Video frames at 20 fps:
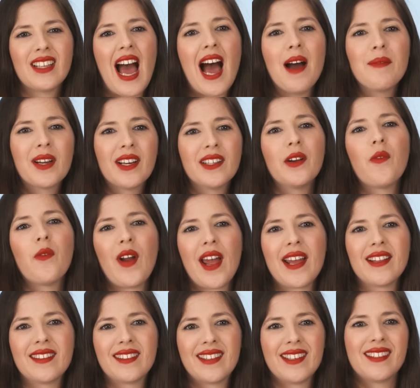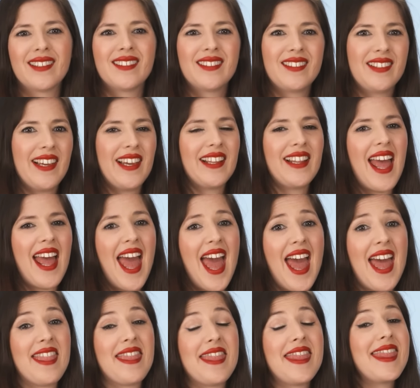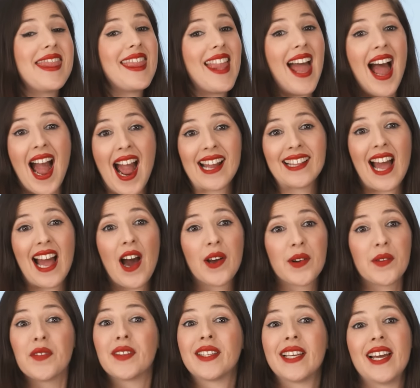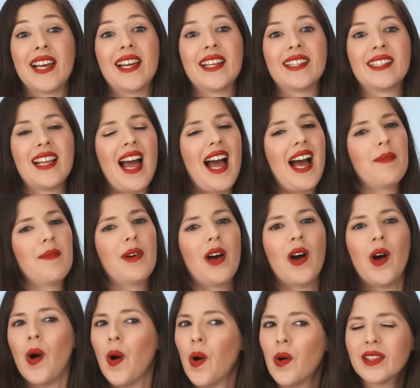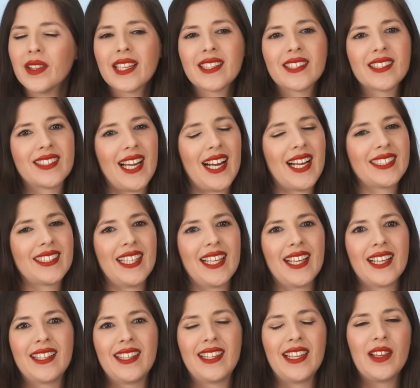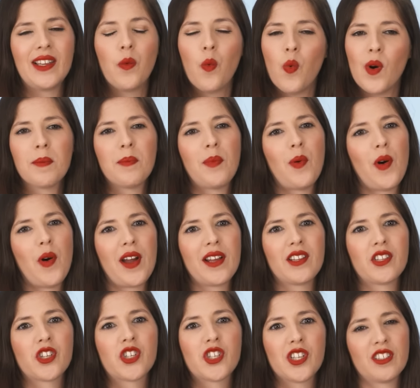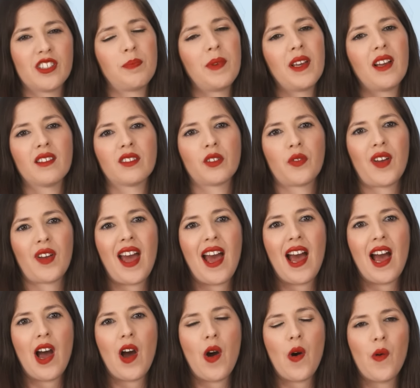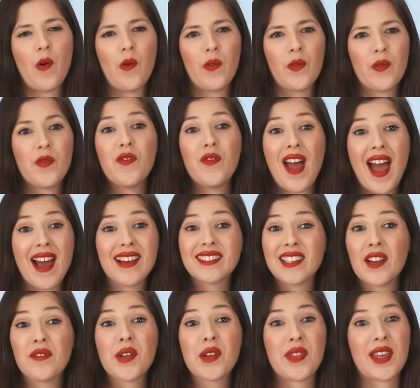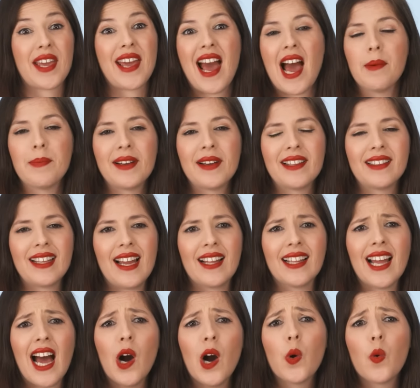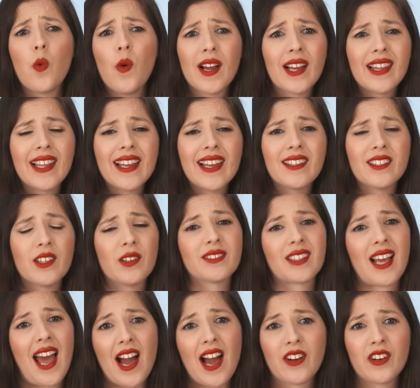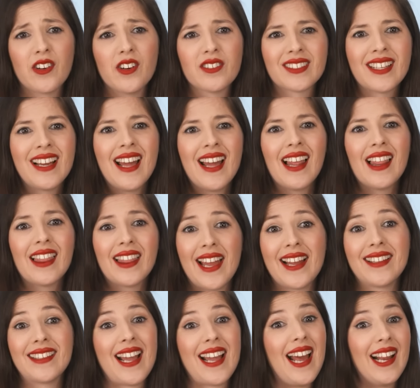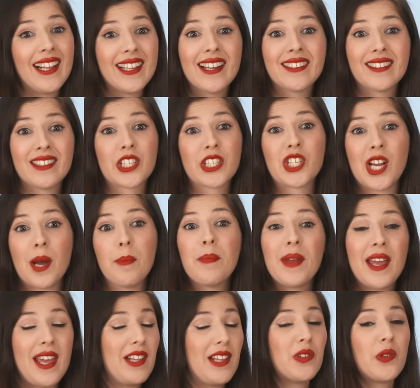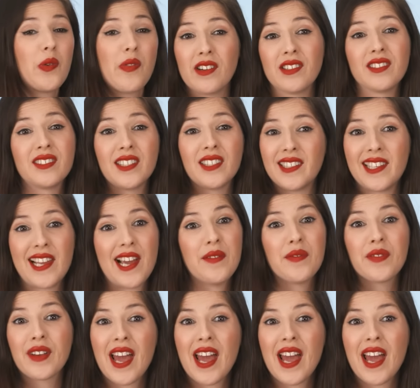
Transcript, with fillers: I'm gonna rate this scene at 9 out of 10. I'm only deducting the 1 point just because of how fast everything happened and how quickly those hackers let Elliot jump into their CTF